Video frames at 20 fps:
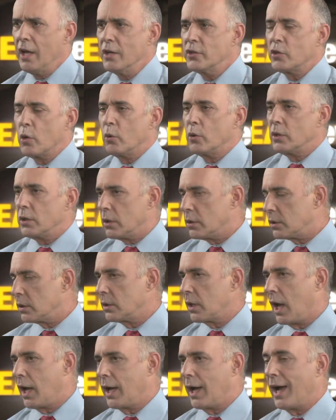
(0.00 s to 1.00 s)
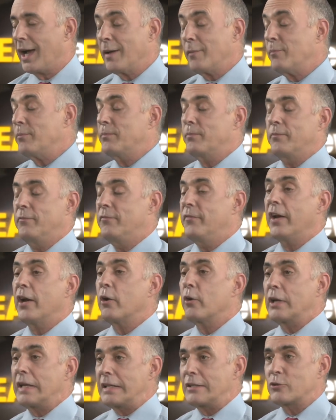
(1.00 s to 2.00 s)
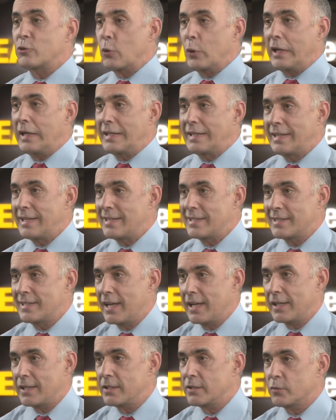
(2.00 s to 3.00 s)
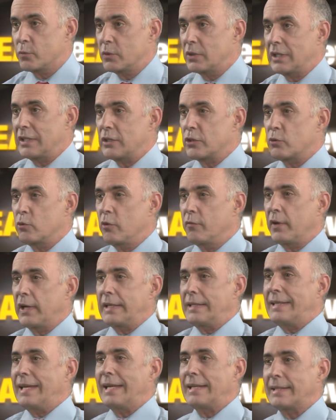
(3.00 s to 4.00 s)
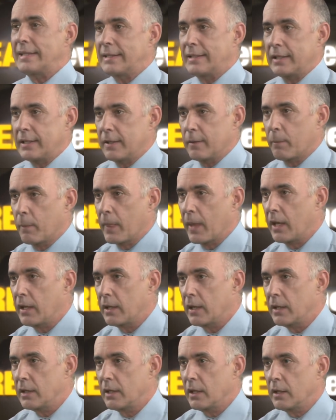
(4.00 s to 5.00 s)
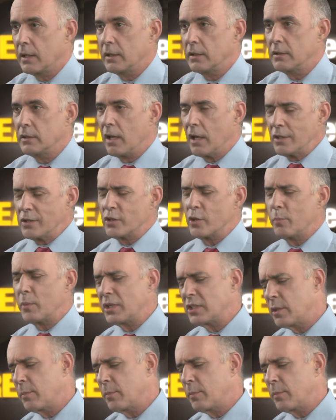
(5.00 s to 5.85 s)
So uh, I'm very intrigued these days with the issue of identity, and, and uh, not so much